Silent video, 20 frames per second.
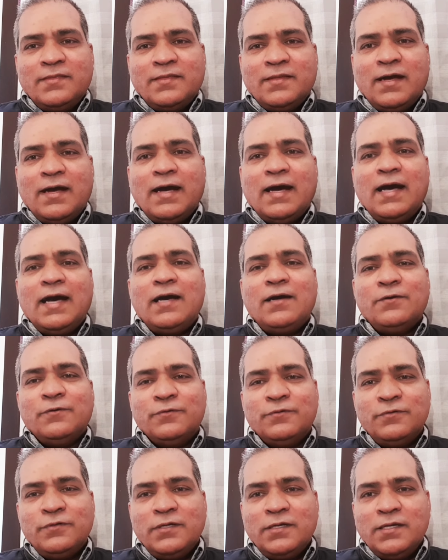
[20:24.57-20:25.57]

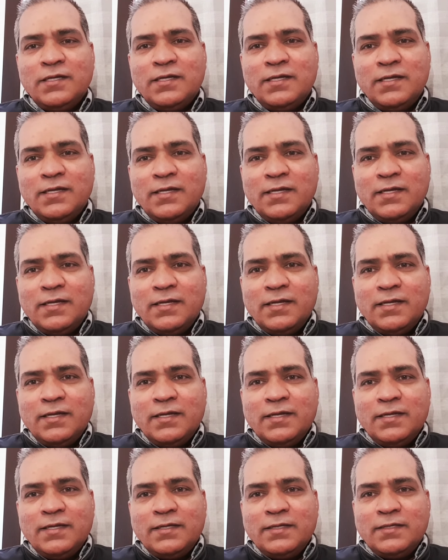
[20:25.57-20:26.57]
How
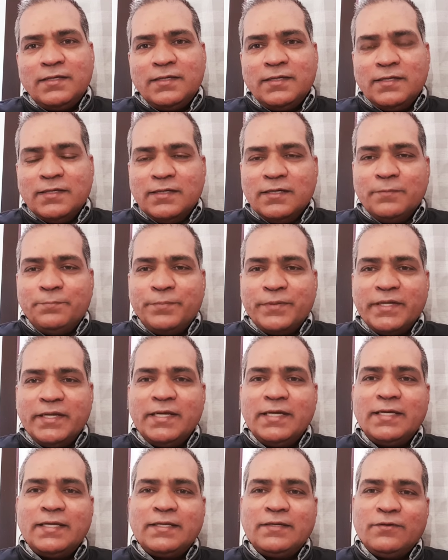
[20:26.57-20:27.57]
a
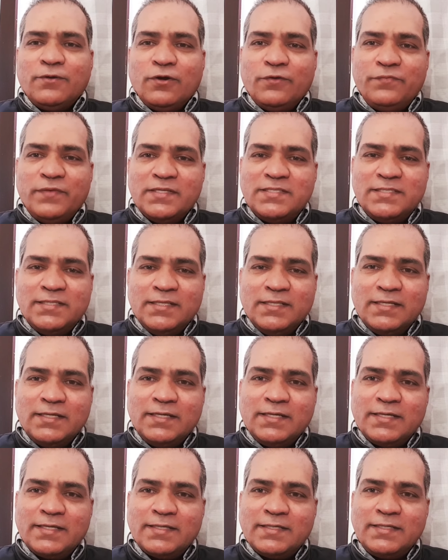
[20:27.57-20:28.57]
prayer of a
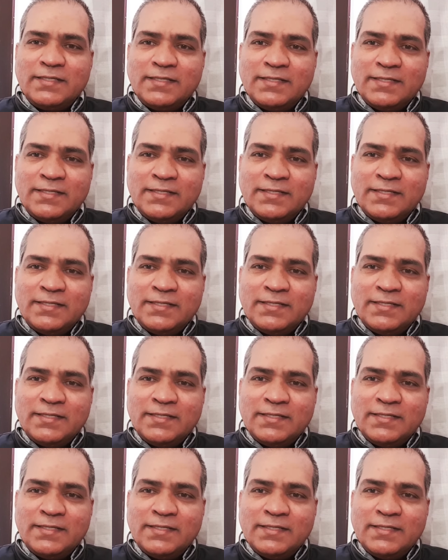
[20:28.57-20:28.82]
sinner